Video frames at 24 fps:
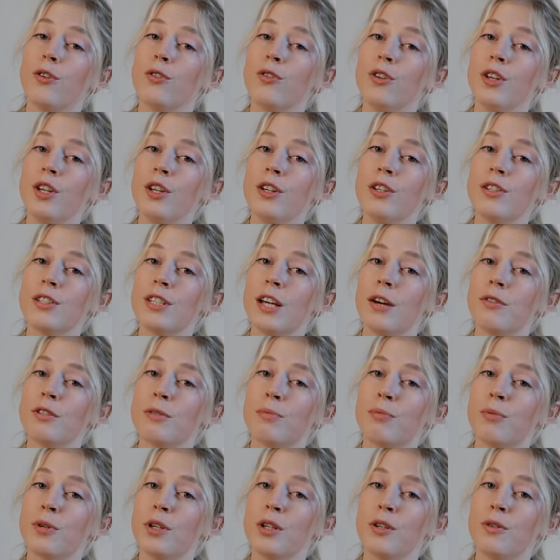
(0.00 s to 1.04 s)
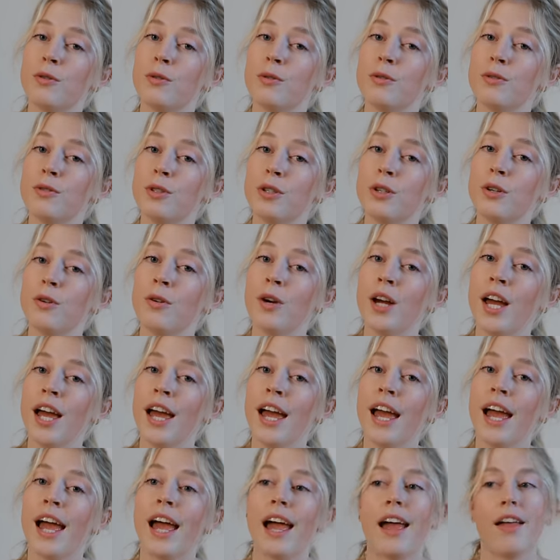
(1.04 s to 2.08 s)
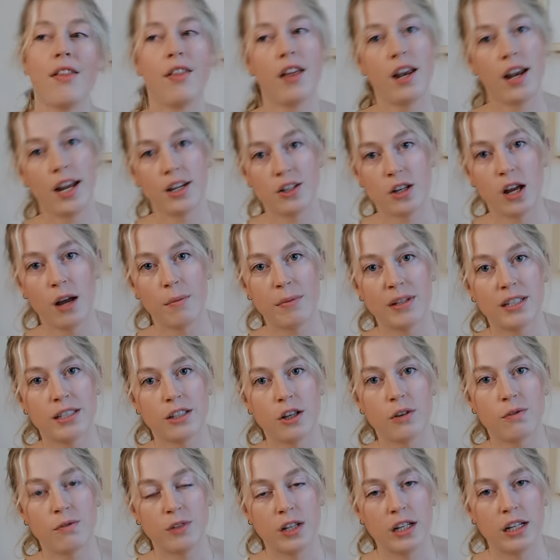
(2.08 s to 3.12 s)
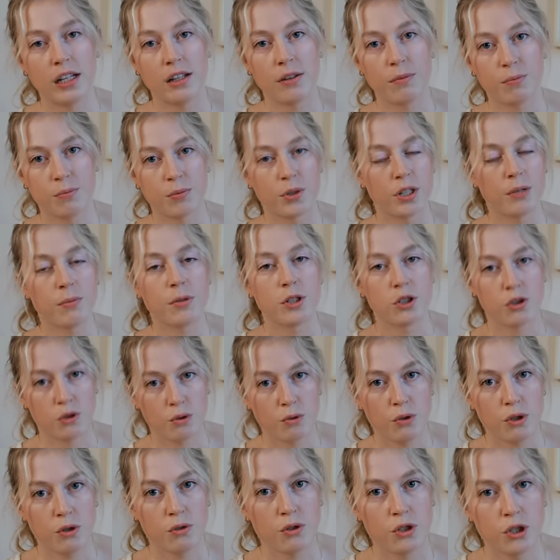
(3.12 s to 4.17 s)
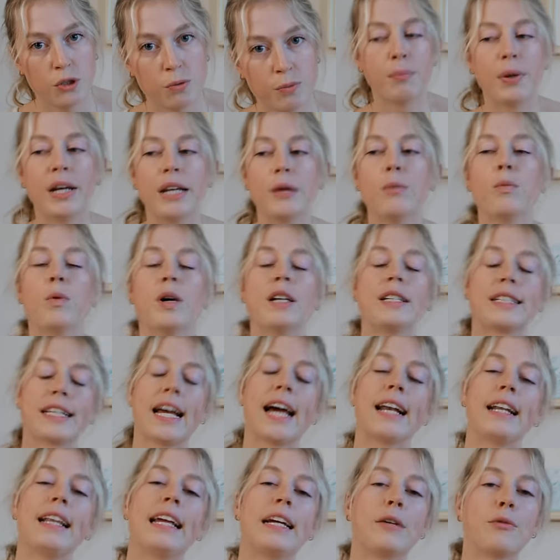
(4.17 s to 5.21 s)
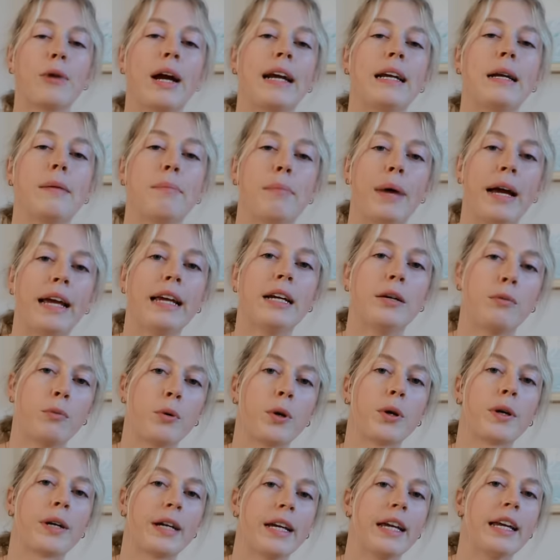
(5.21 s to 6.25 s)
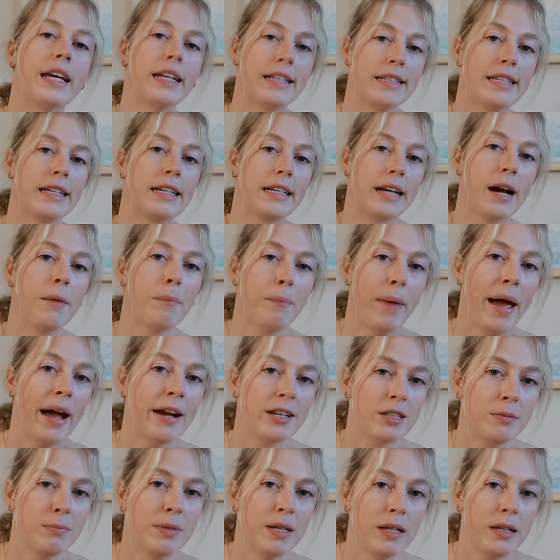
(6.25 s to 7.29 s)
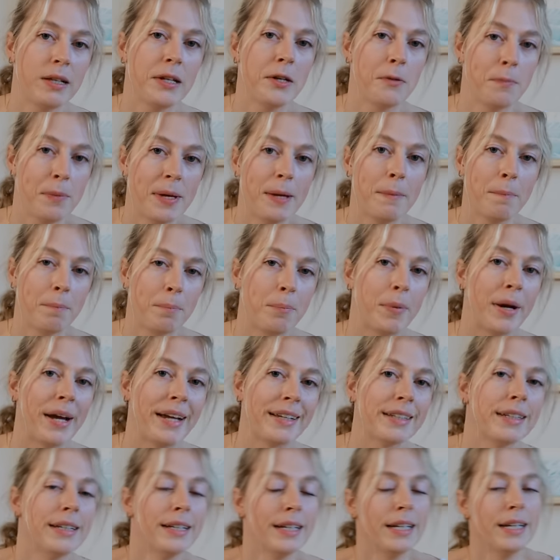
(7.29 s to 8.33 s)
knitting sounds pretty cool too. And then I taught myself knitting pretty much through YouTube. But it was kind of like riding a bike where it did come back to me a little bit, but